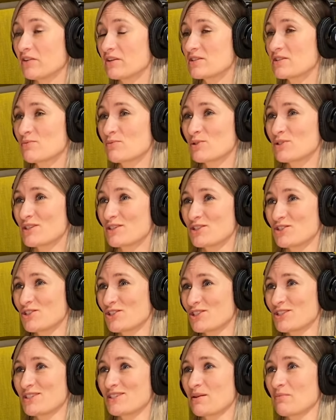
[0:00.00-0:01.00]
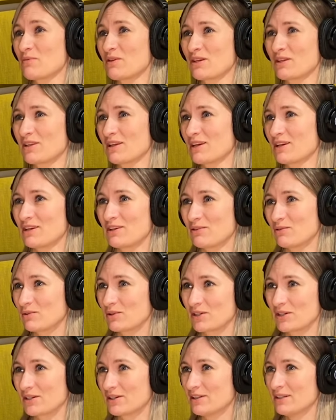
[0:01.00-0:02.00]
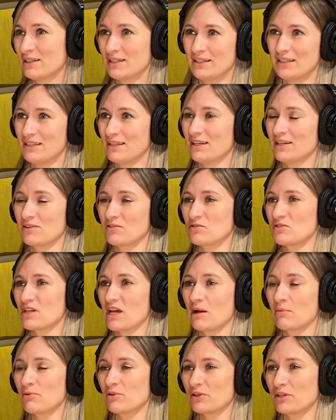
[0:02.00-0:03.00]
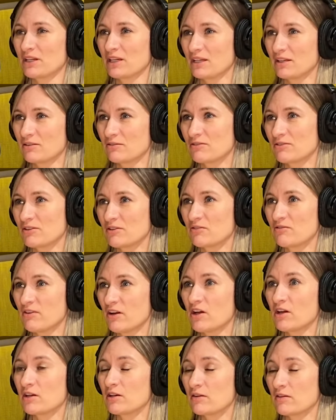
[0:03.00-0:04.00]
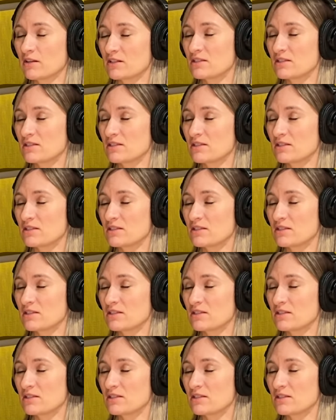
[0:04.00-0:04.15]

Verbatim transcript: This wasn't just something that mm -hmm. you mm-hmm. were, you know, dabbling in for fun.